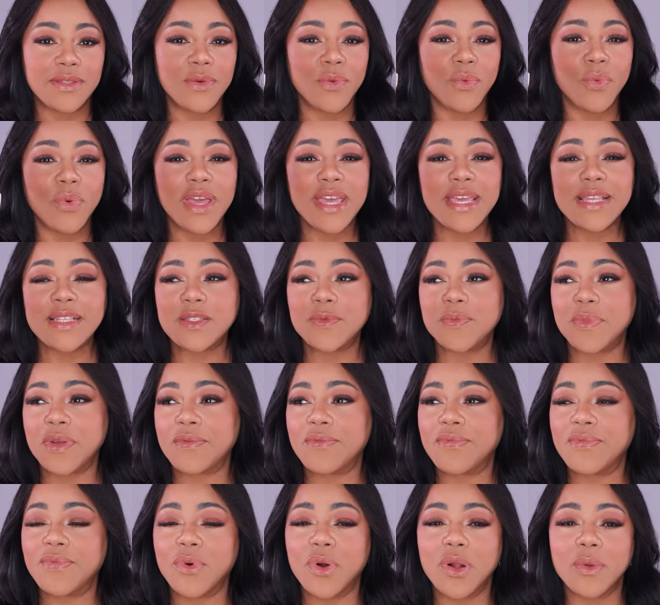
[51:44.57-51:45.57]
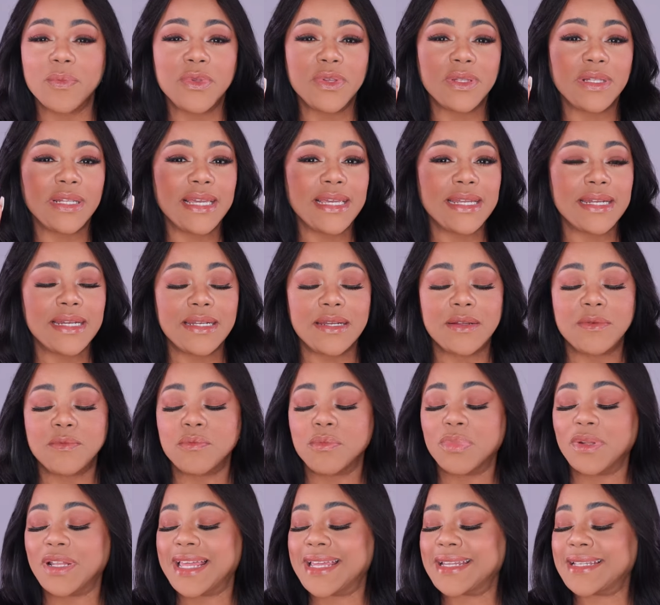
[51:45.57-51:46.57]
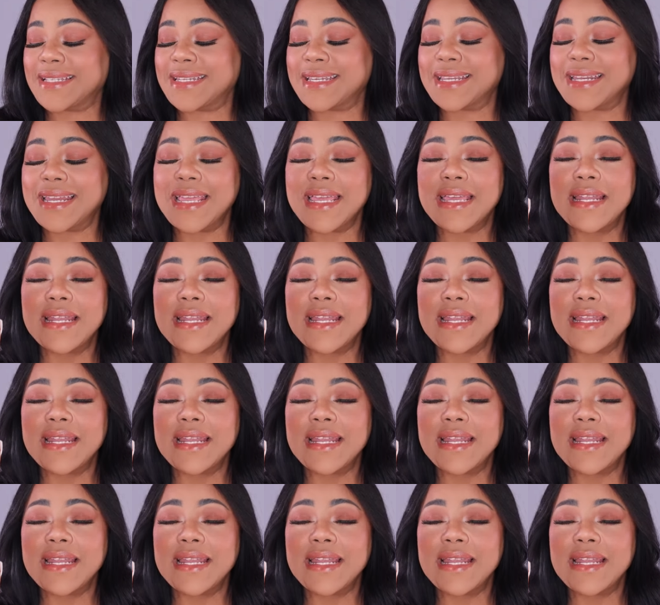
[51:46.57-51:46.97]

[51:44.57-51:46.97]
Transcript: the way it's been formulated and blended.